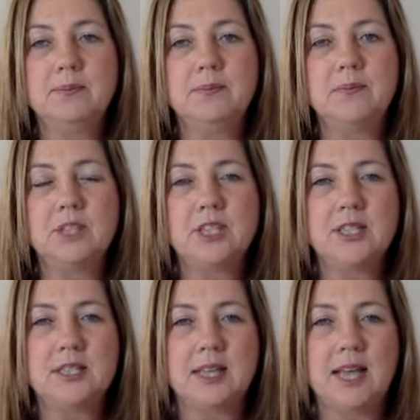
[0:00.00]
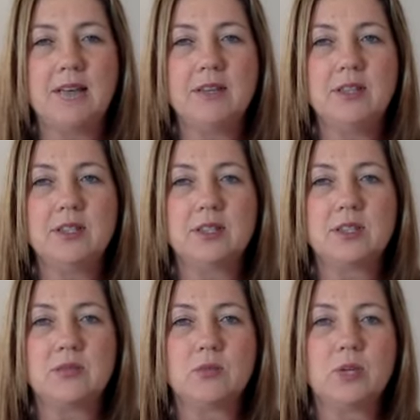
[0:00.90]
she's having this
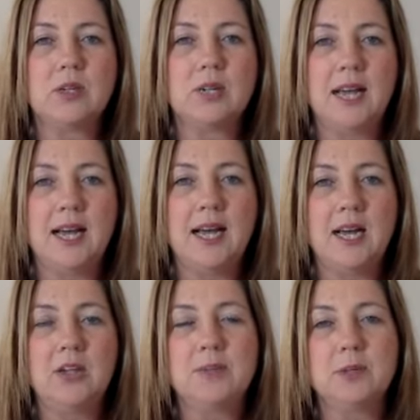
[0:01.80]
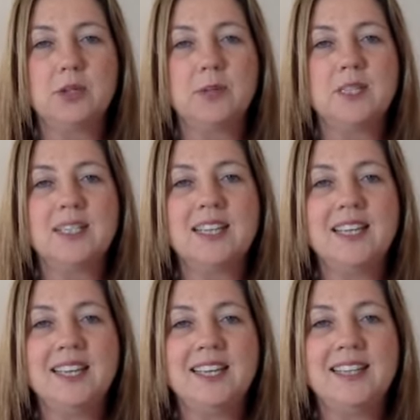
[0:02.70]
real aha moment in